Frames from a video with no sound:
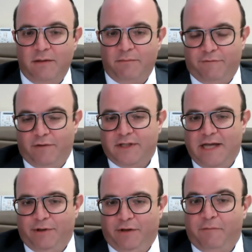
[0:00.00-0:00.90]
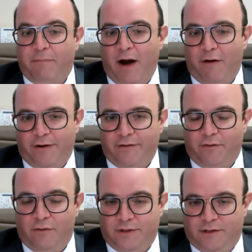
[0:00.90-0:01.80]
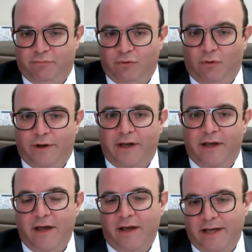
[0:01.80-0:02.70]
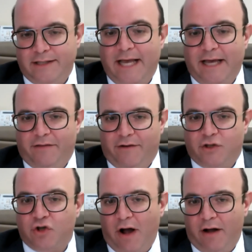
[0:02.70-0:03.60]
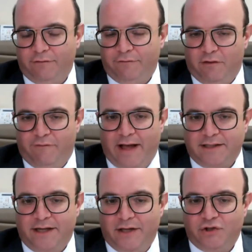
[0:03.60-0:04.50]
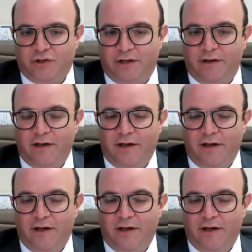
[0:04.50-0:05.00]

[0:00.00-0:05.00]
but for example, if a parent who's an employee is taking their child for a vaccination,